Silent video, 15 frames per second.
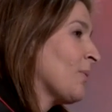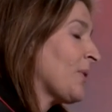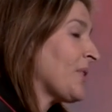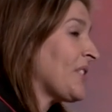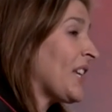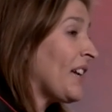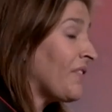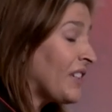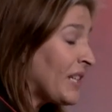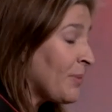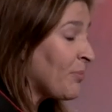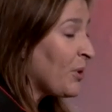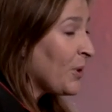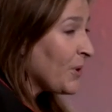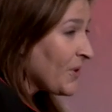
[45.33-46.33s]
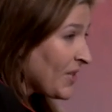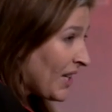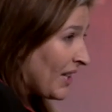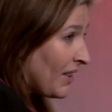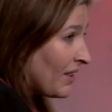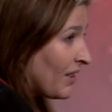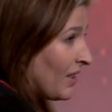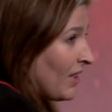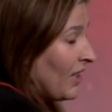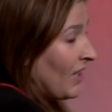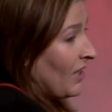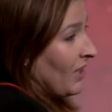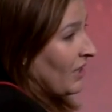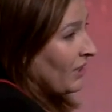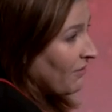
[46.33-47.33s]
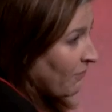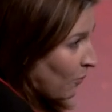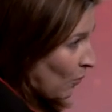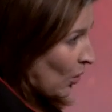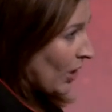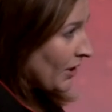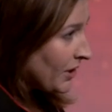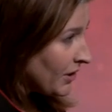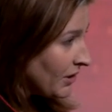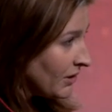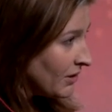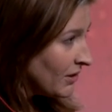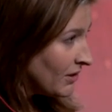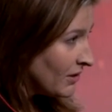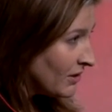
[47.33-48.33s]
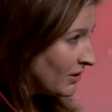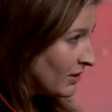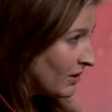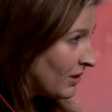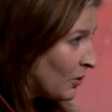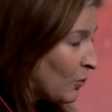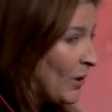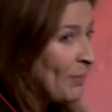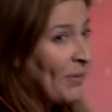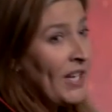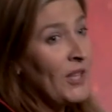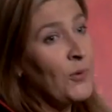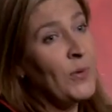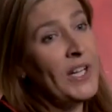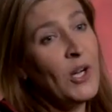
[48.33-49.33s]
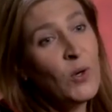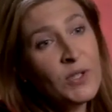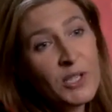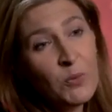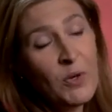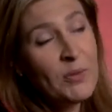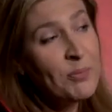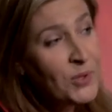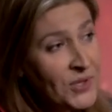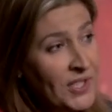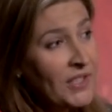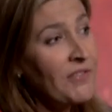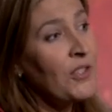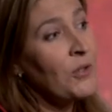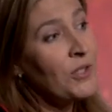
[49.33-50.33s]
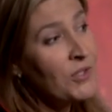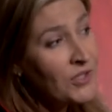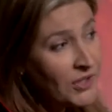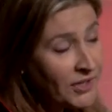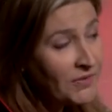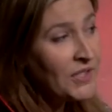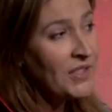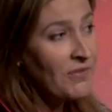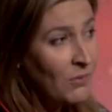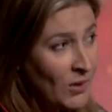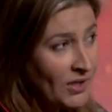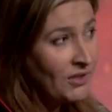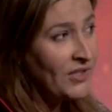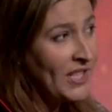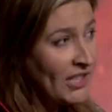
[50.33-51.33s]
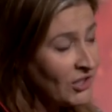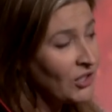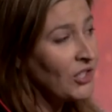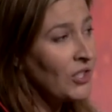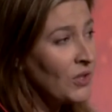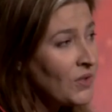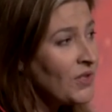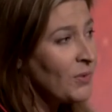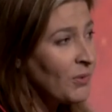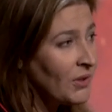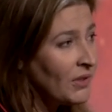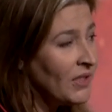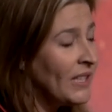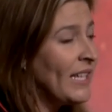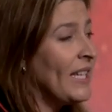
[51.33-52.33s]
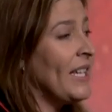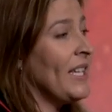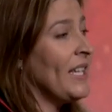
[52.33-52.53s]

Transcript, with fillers: Well, 70% of water, when by the way, only 1% of the Earth's surface of water is actually usable,